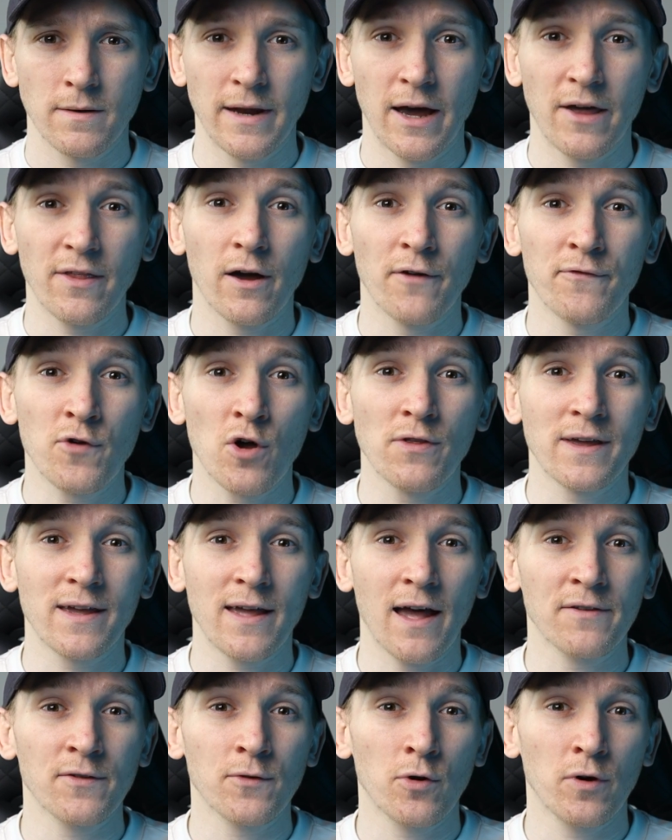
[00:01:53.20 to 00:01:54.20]
Now that I've got the
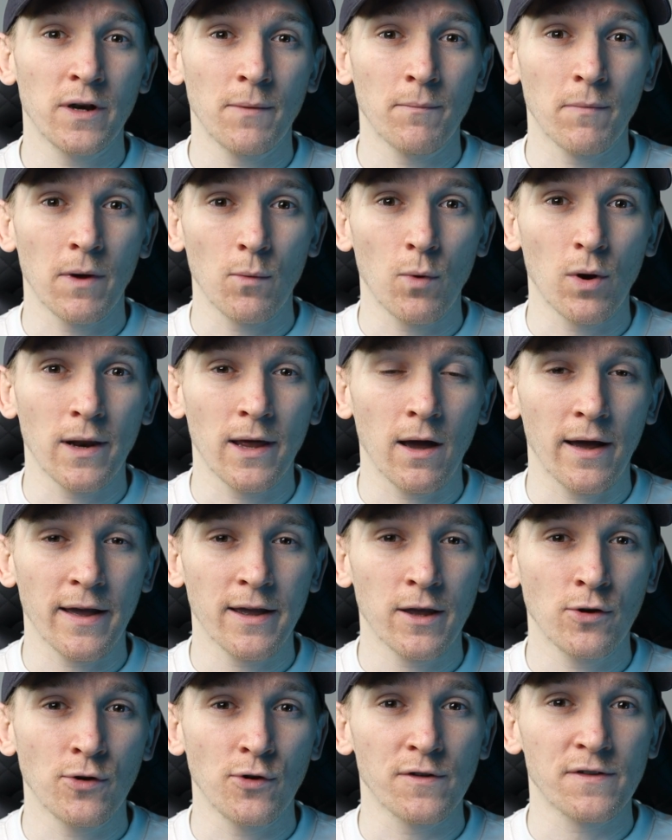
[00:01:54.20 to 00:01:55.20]
gas coin in my wallet, I
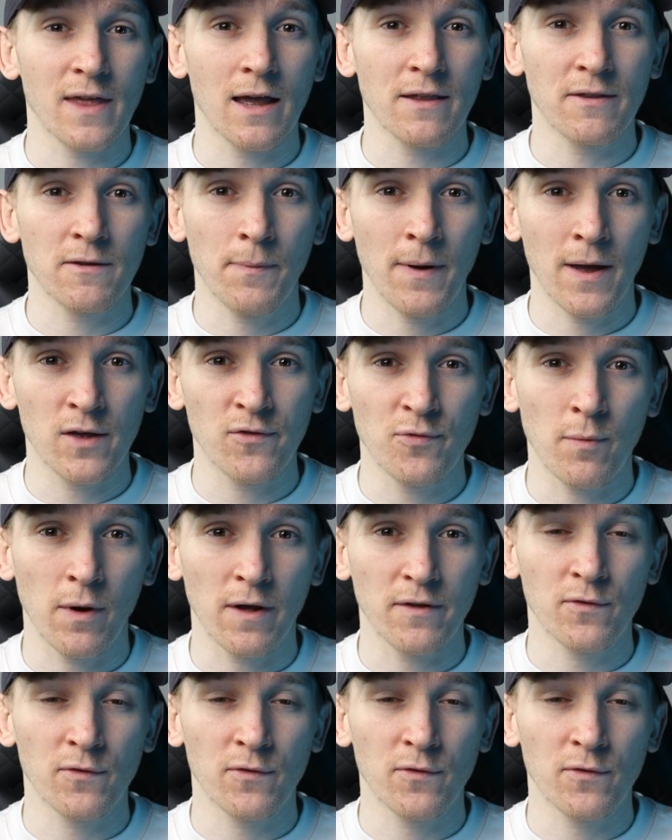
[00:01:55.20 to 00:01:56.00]
can use that to pay for my